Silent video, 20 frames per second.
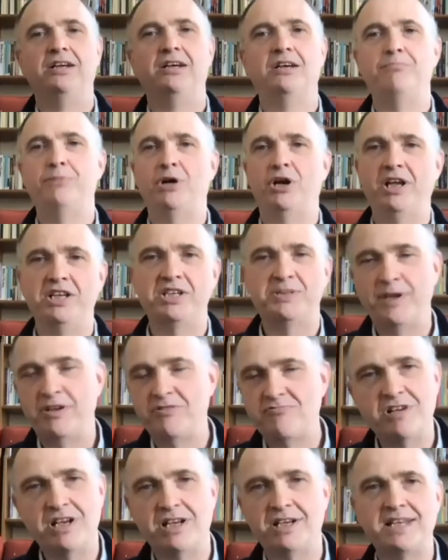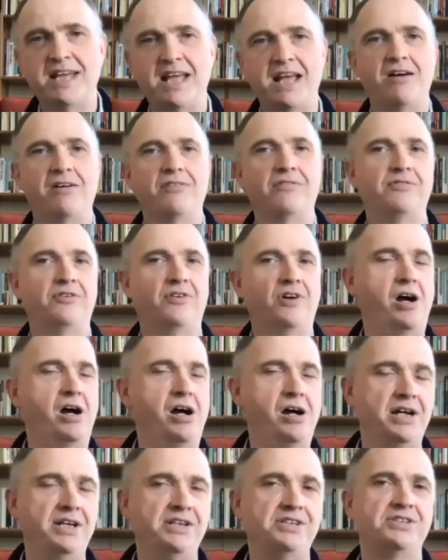but it's been written down for our
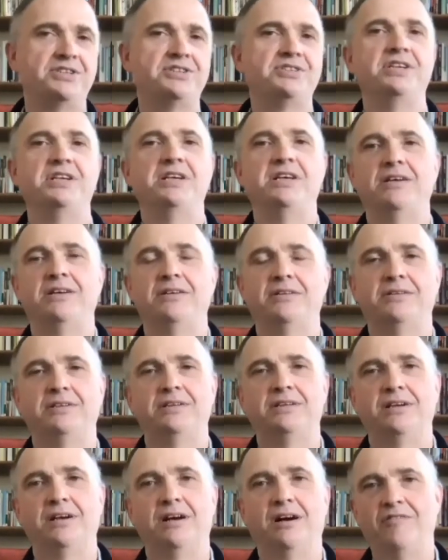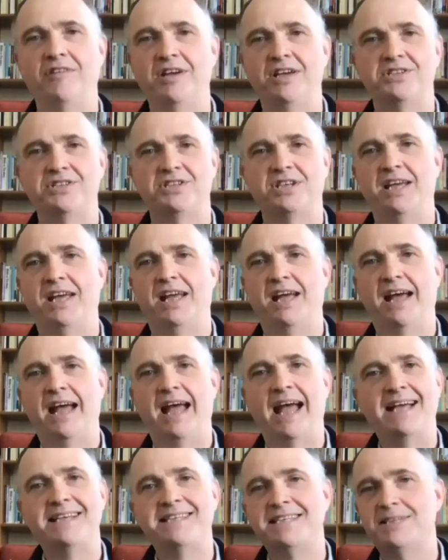eyes to see, our ears to hear,
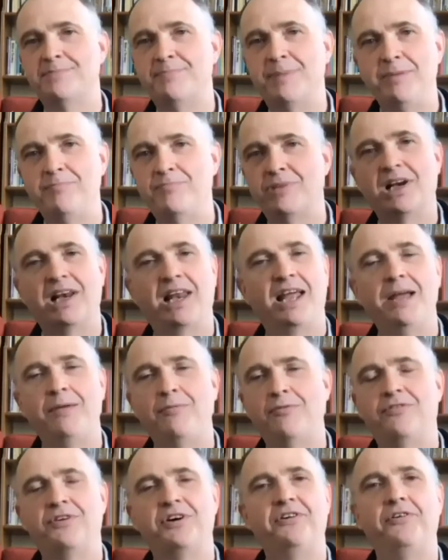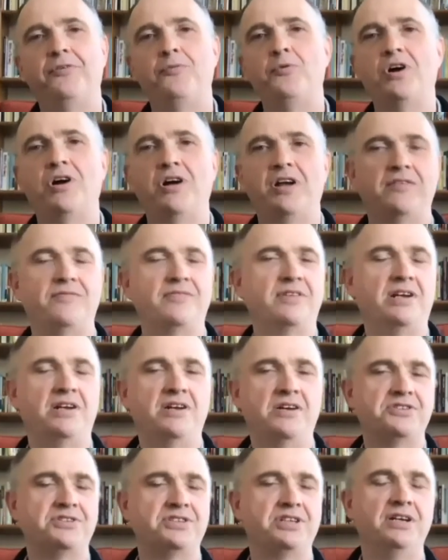as it's been proclaimed far and wide for the
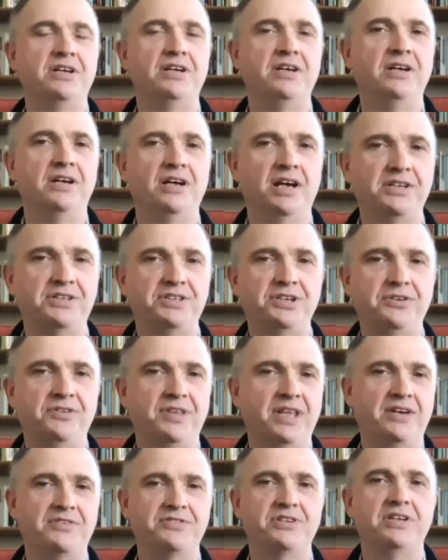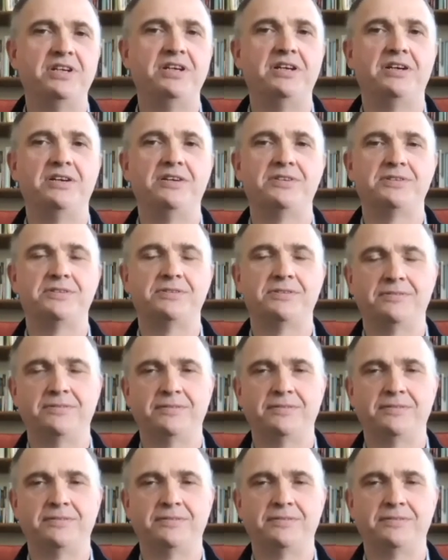last 2,000 years.